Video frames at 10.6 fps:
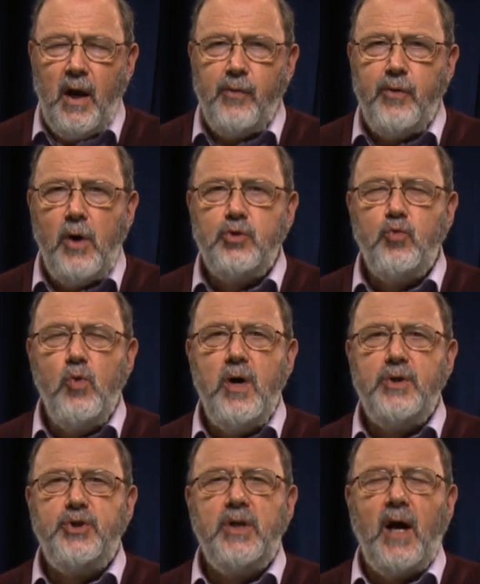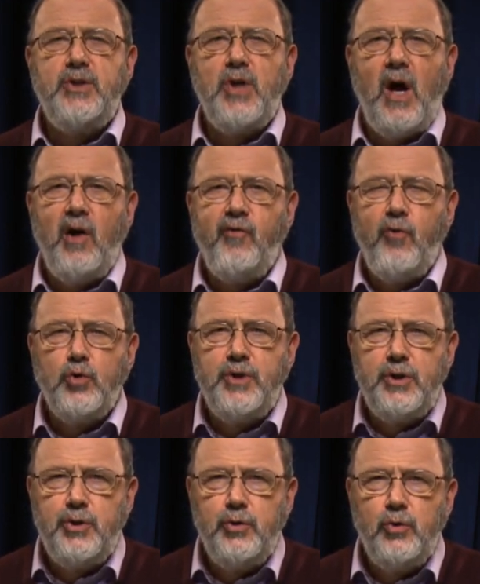And those words in Isaiah
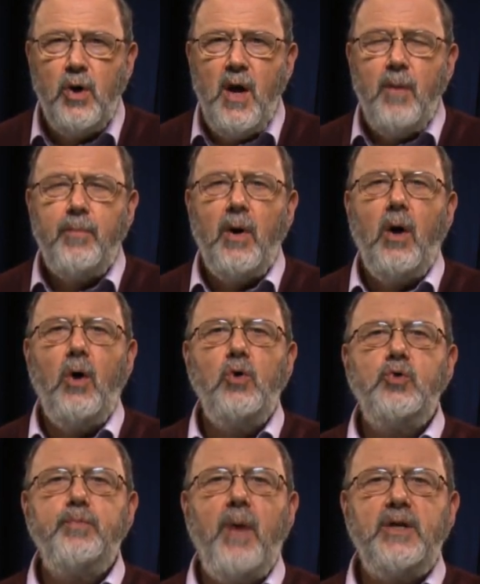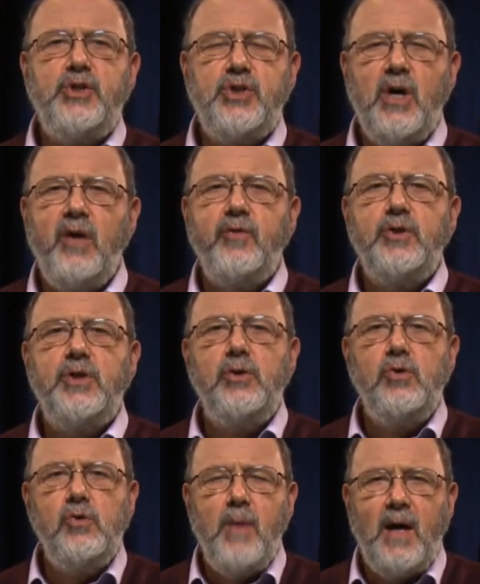42 Behold my servant in
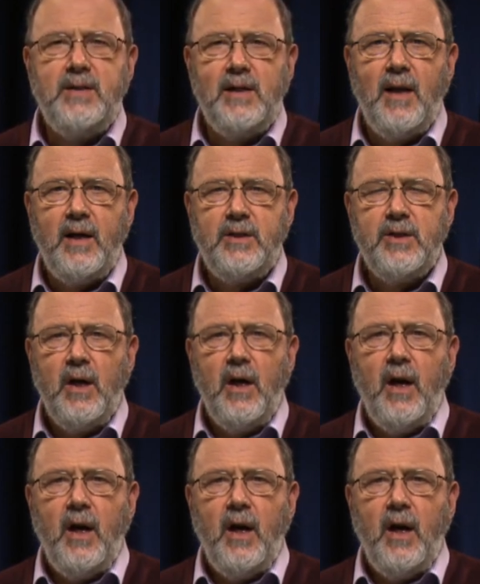whom I delight.